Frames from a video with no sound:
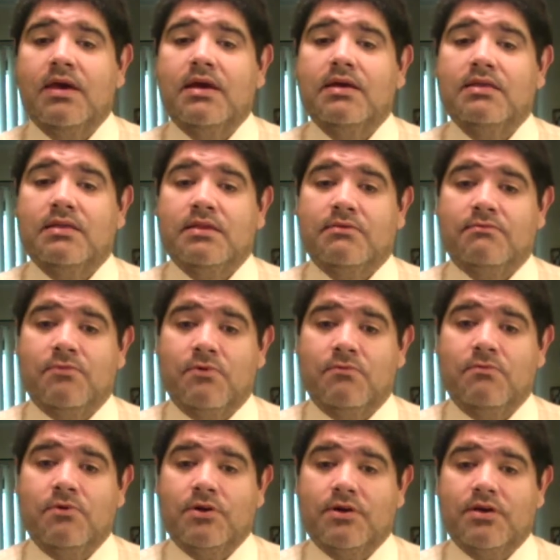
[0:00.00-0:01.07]
and they won't
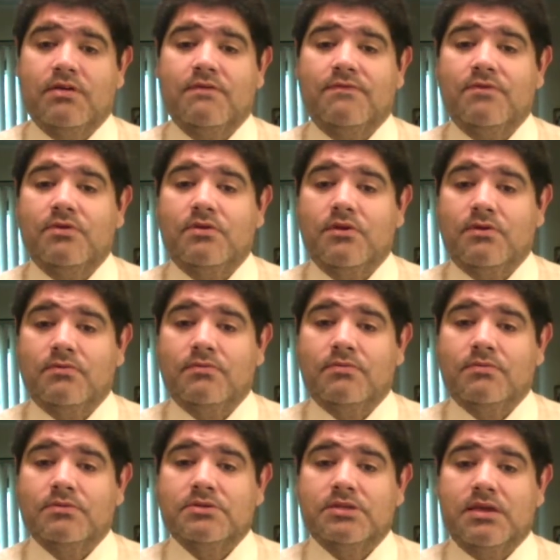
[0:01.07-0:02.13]
work if you don't
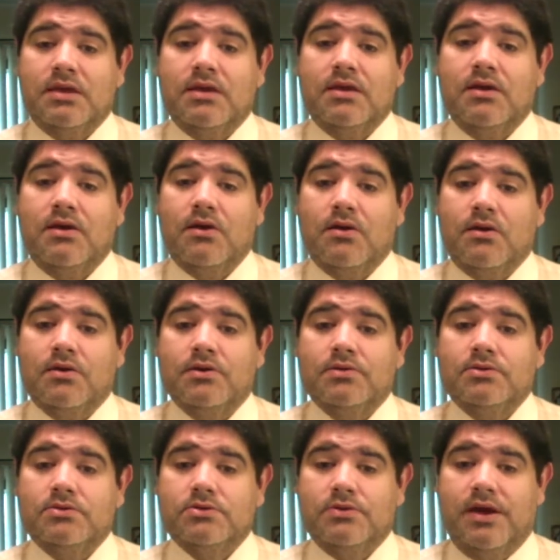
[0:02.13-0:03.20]
stay
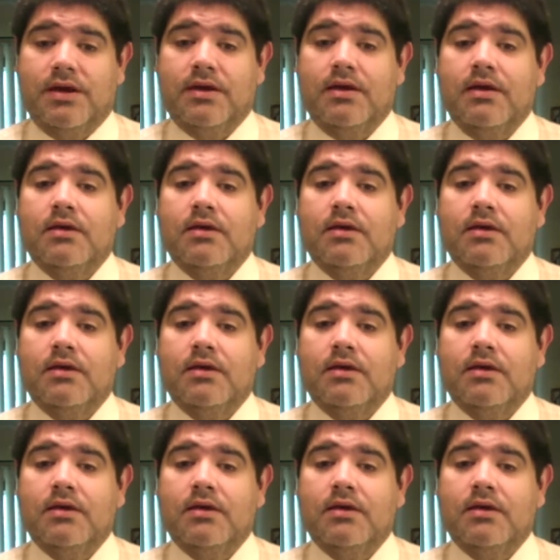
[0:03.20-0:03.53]
on track.